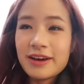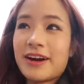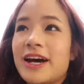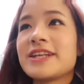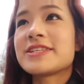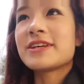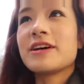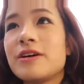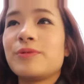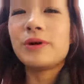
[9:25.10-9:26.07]
Alright,
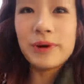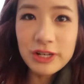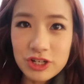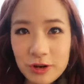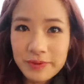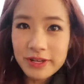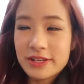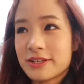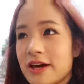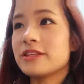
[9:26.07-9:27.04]
so we went shopping
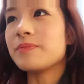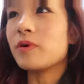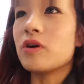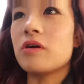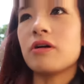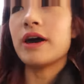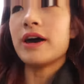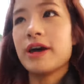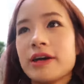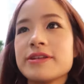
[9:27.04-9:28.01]
inside the mall
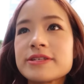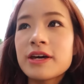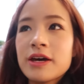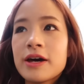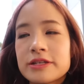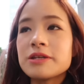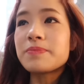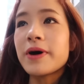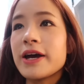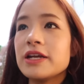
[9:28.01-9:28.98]
and
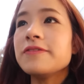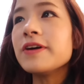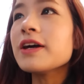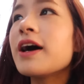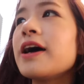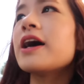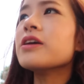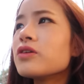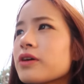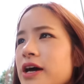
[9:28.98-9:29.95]
didn't buy anything. I
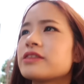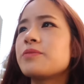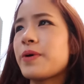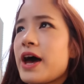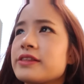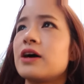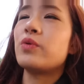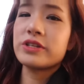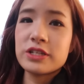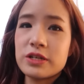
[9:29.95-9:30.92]
had a look at the bag that
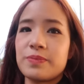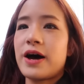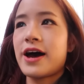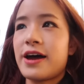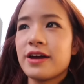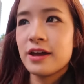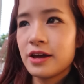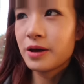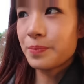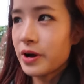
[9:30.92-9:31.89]
I wanted to buy
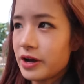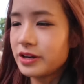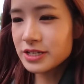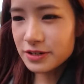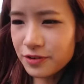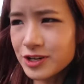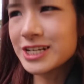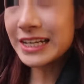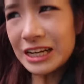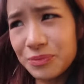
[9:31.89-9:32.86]
but it's
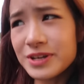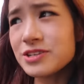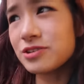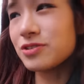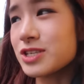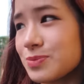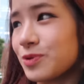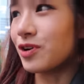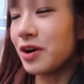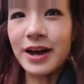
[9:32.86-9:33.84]
unfortunately a little bit too
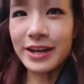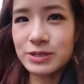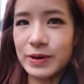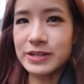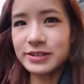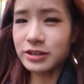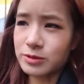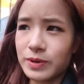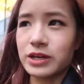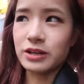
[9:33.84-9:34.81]
small. I expected it
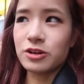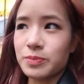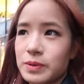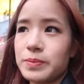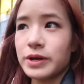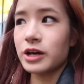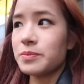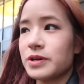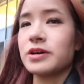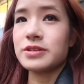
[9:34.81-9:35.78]
to be a little bit bigger
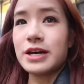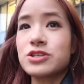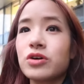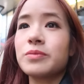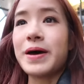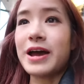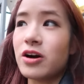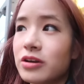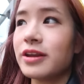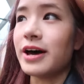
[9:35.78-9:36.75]
because I saw the bag
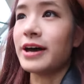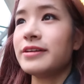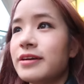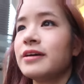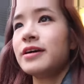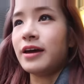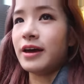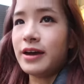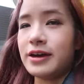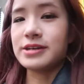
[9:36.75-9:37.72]
online
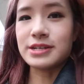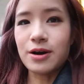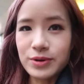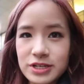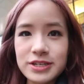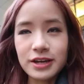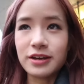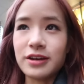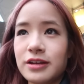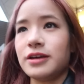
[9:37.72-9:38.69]
and I went to
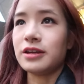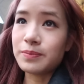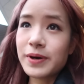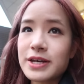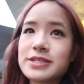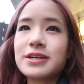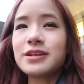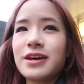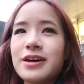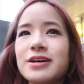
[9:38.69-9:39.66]
see it in
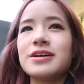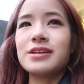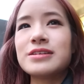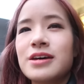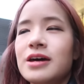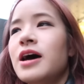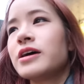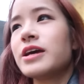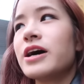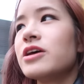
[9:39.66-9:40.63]
person and
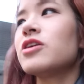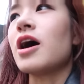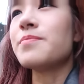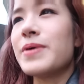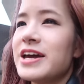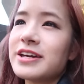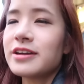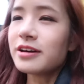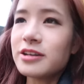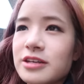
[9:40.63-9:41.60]
yeah, I don't know, I may
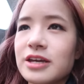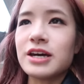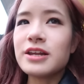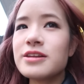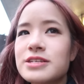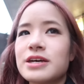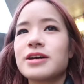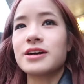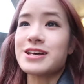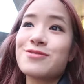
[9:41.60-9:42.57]
get it in the end
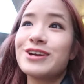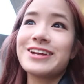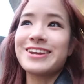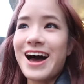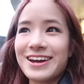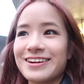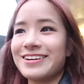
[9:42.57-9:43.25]
because I really like